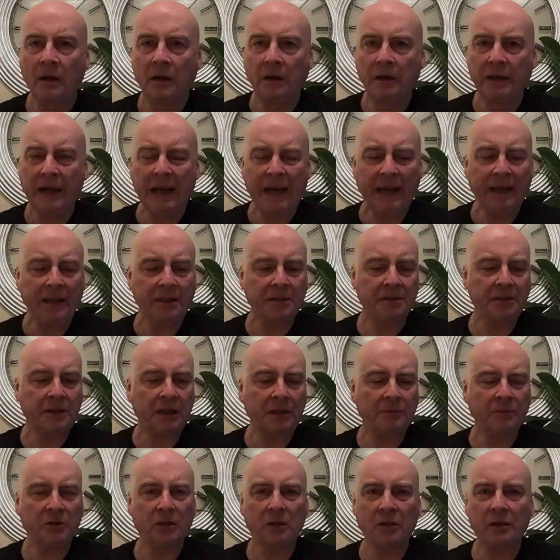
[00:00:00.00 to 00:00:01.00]
yeah, it's
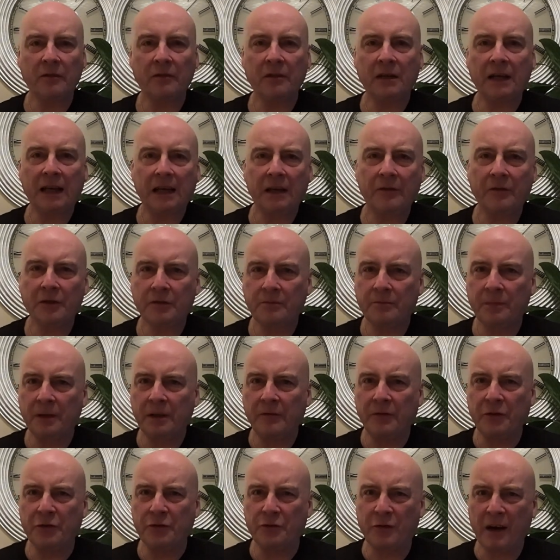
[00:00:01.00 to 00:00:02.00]
got a kind of a bit
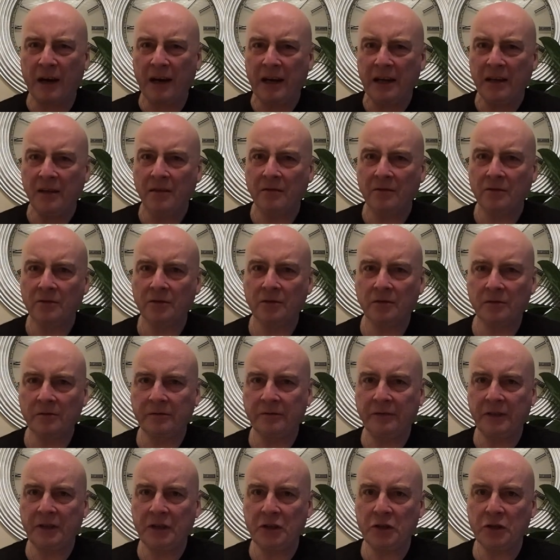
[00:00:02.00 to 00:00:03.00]
of a dry sort of
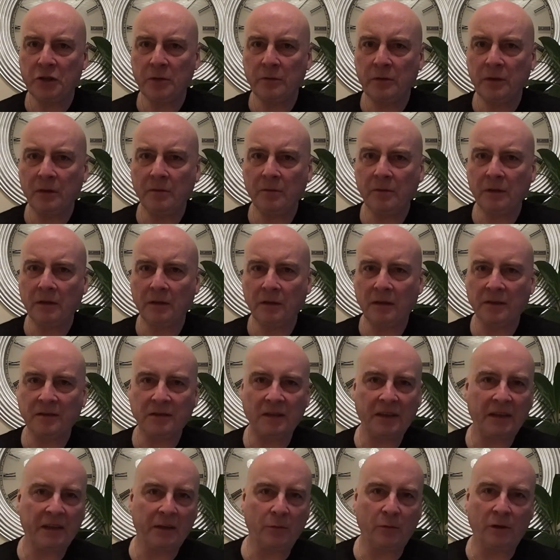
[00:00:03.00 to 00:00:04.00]
finish to it. Well, I
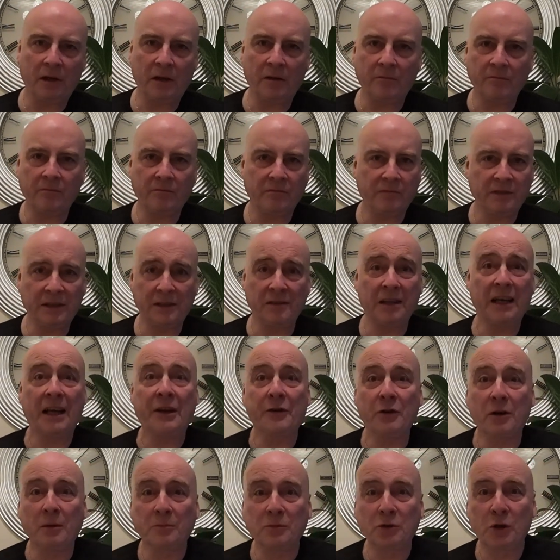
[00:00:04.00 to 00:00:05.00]
sound like I
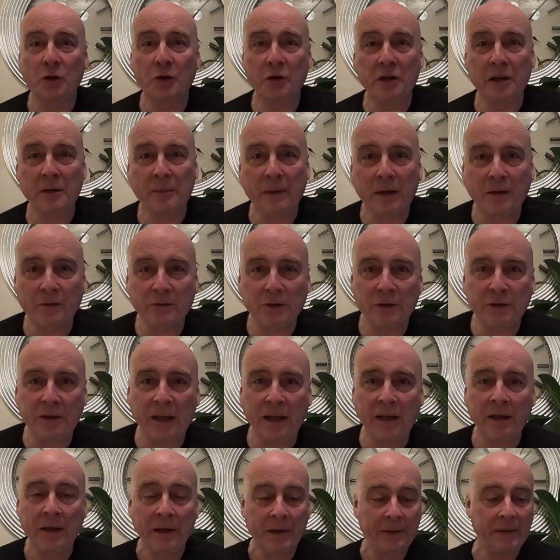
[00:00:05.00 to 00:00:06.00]
know what I'm talking about, don't
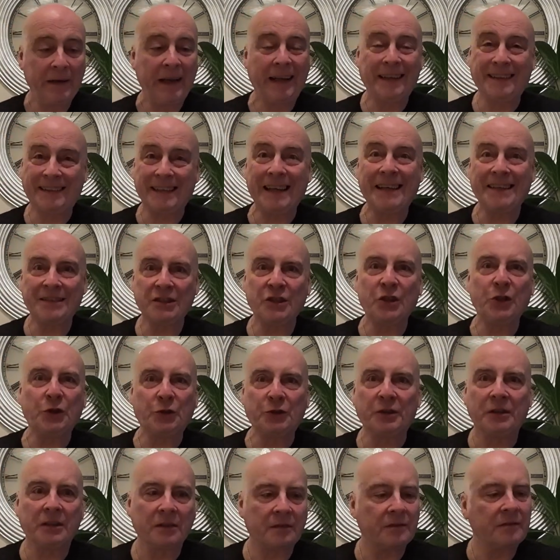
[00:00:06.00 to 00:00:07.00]
I? It tastes
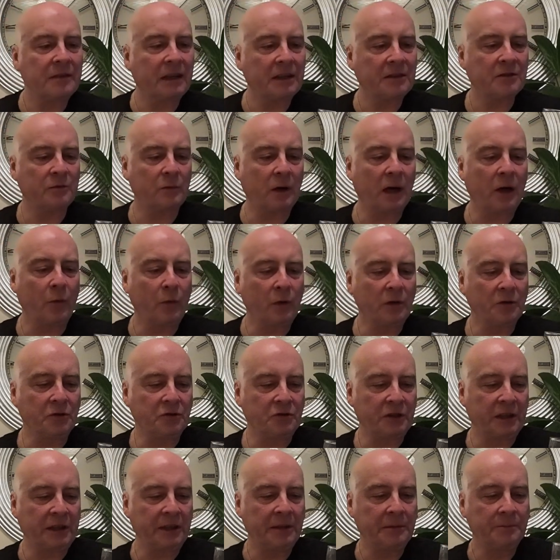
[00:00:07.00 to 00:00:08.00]
good. That's what I will
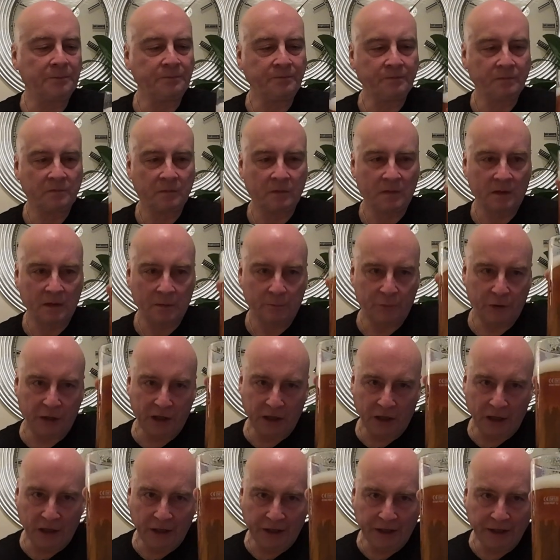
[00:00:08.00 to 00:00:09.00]
say. Pretty
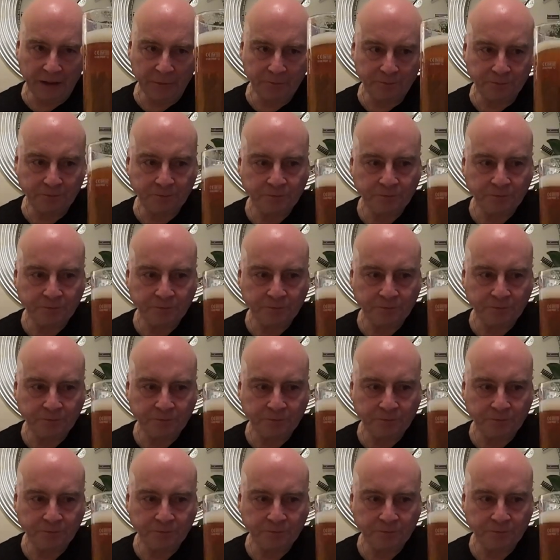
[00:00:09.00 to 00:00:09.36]
clear.